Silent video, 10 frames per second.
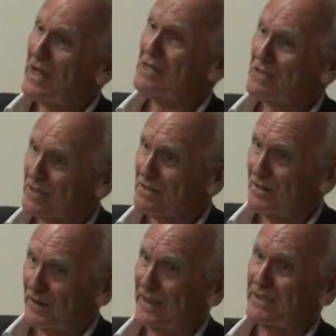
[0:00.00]

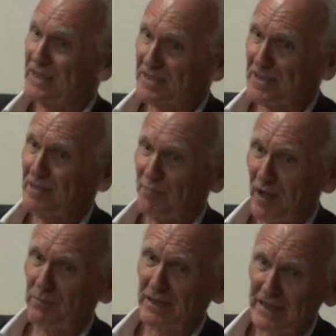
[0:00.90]
does existing
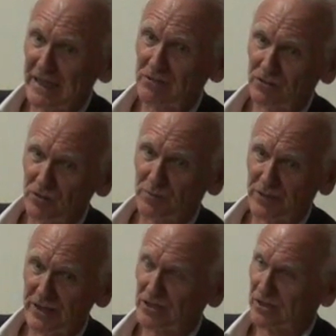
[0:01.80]
publicly owned
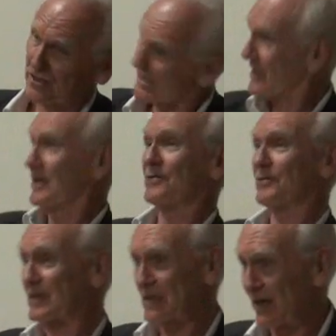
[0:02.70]
corporations in
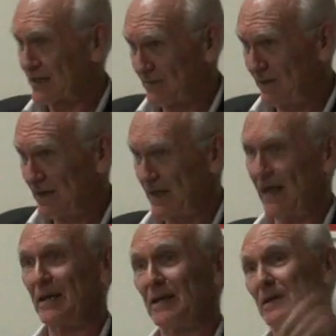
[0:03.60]
countries like
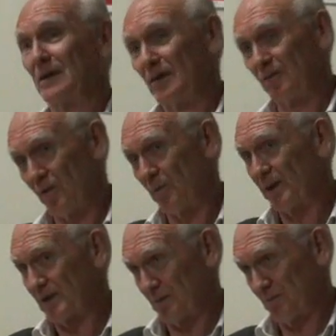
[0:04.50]
Slovenia, from
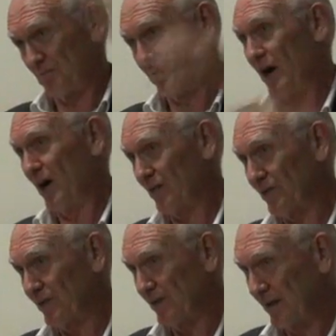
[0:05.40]
its
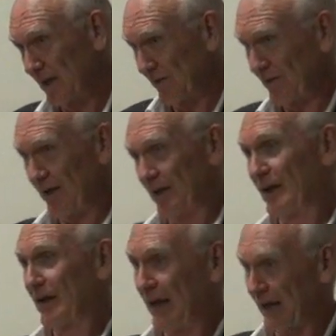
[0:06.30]
past as an
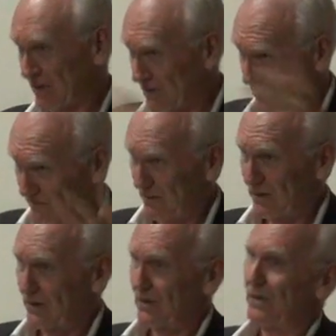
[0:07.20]

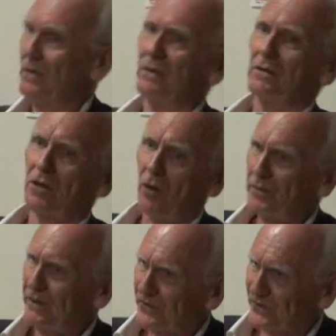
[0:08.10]

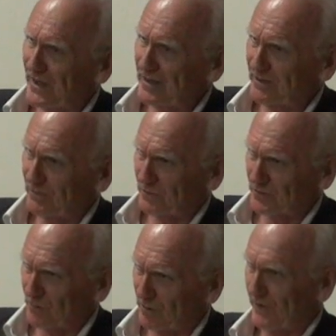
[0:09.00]
ex-communist state, if you
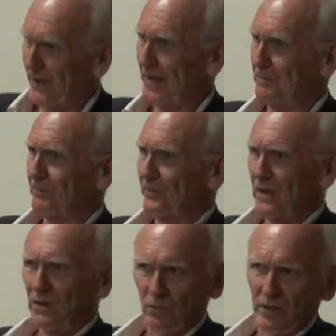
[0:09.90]
want to call it that,
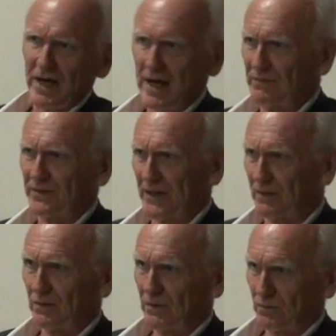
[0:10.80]
where
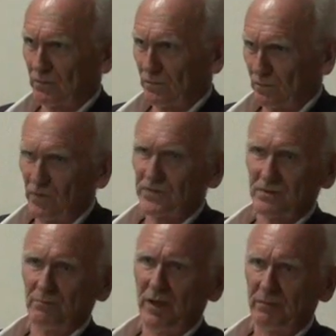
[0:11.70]
everything was
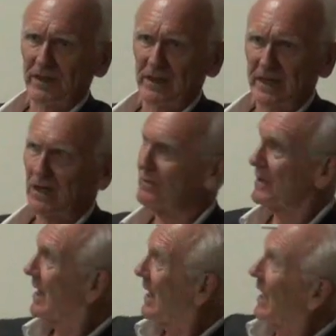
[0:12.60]
publicly owned